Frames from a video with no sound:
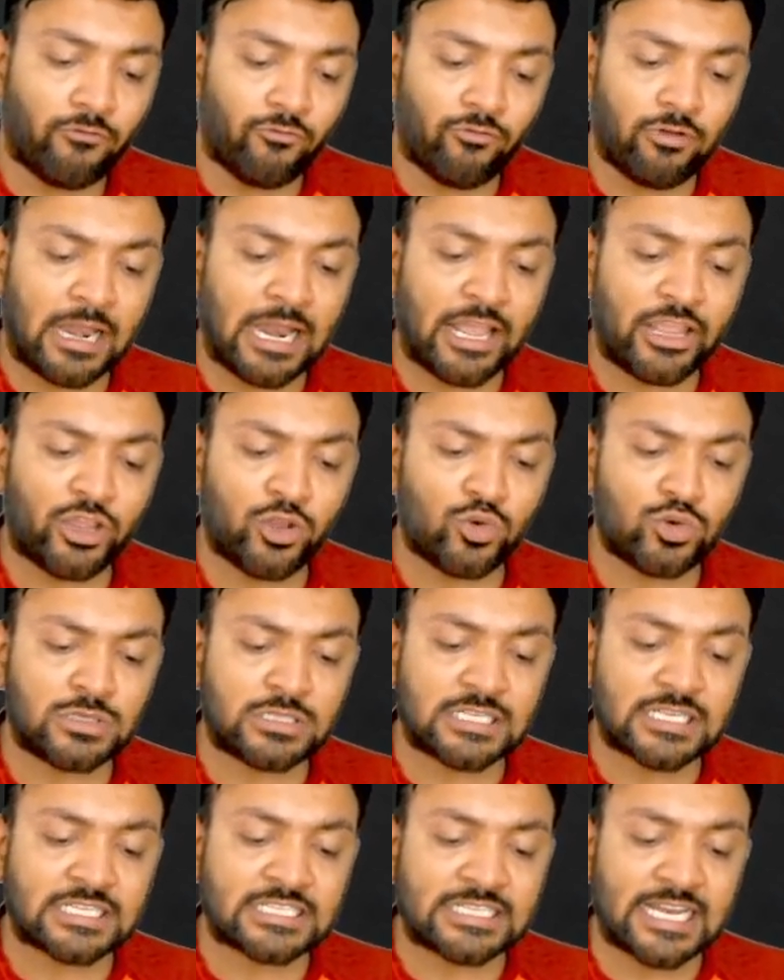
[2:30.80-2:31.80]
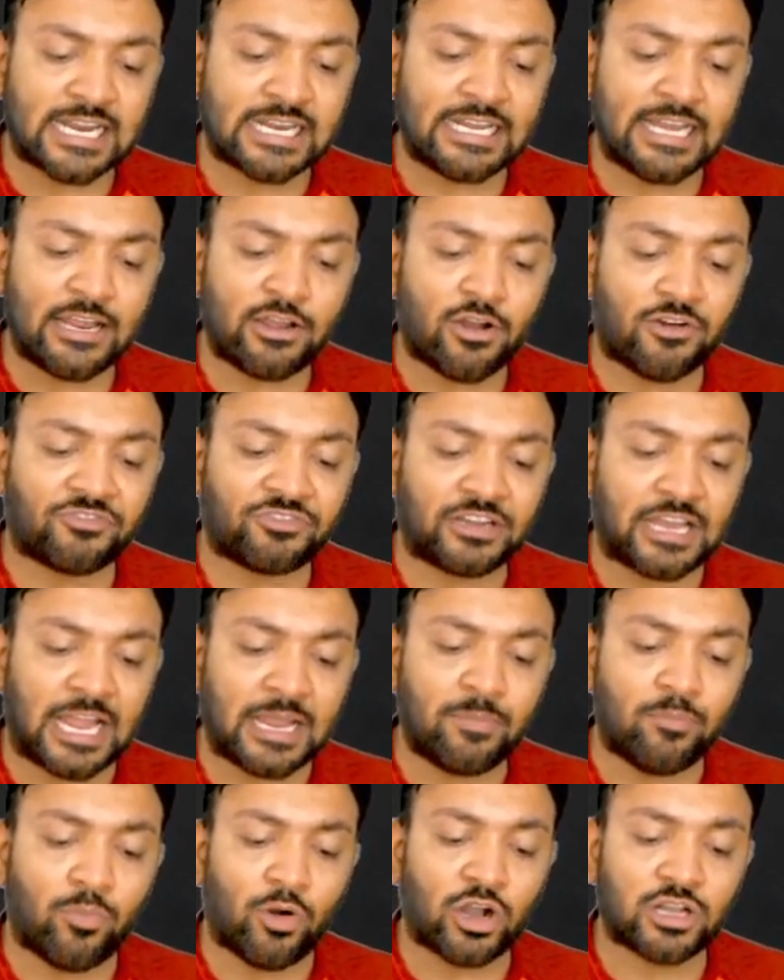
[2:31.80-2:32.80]
When I use this technique of
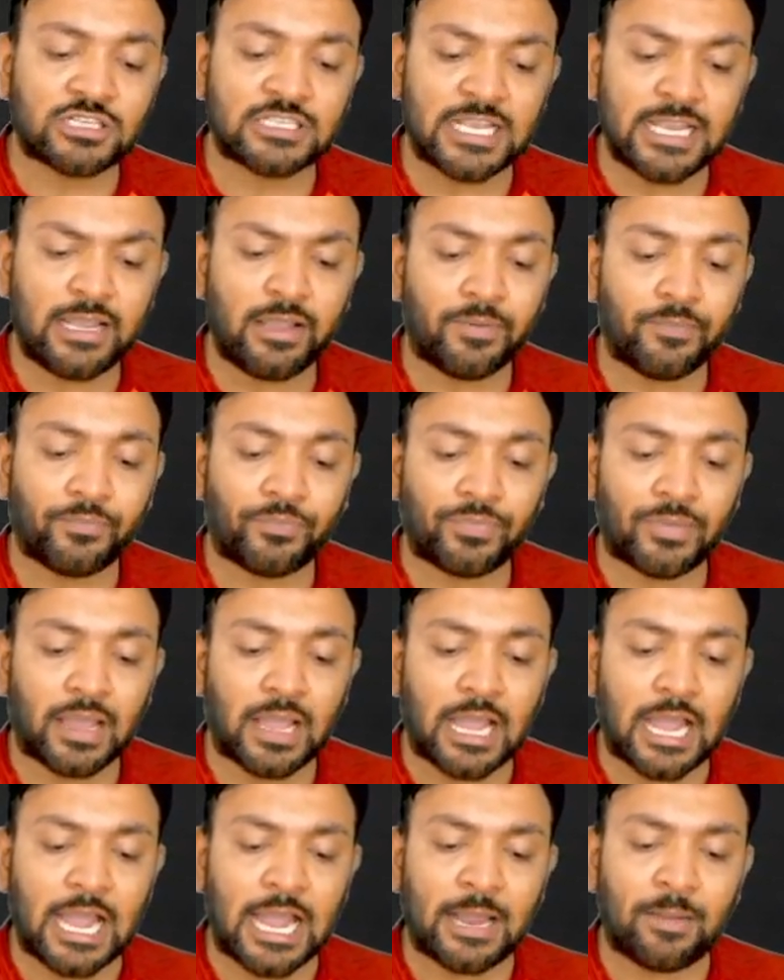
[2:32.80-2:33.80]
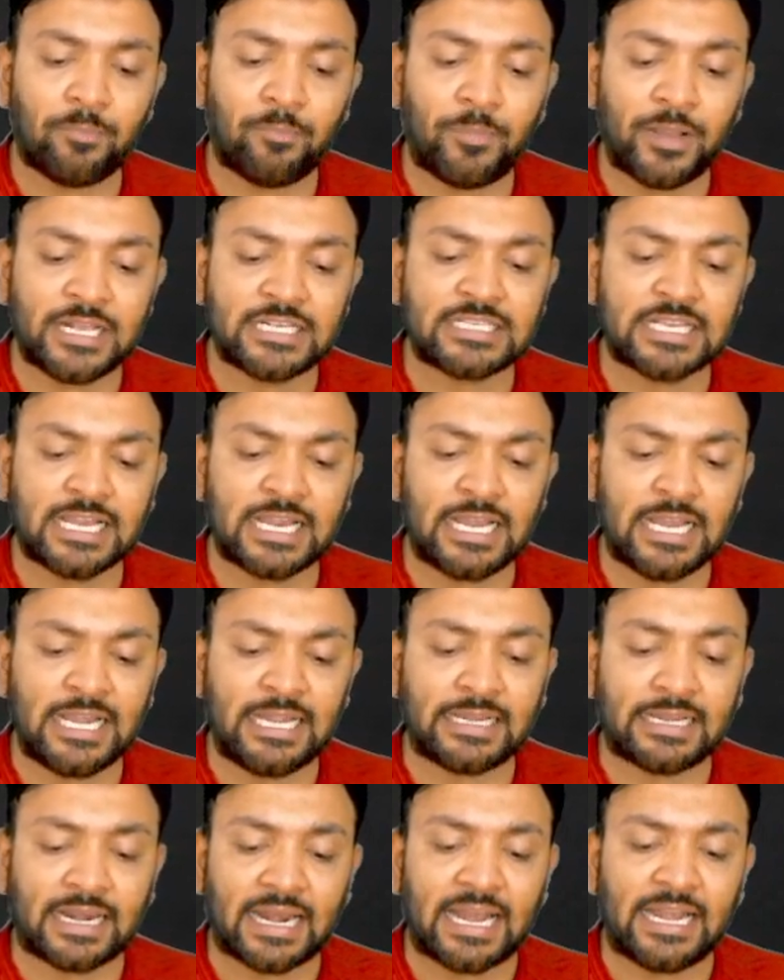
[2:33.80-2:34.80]
time boxing, I'm
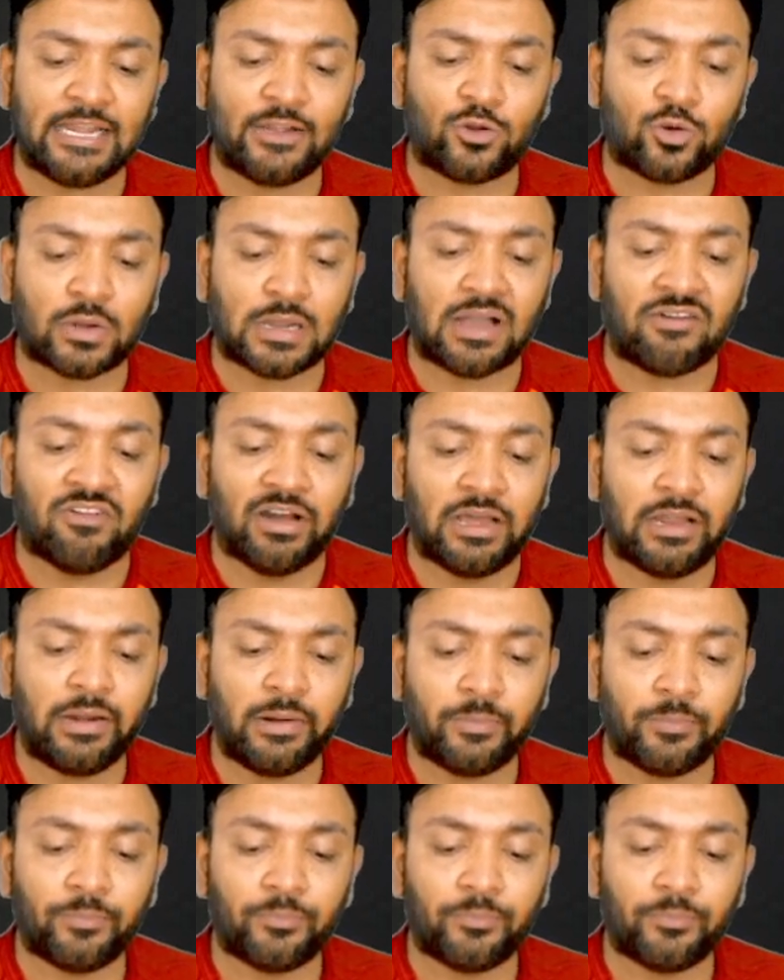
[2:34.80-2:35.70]
basically trying to cover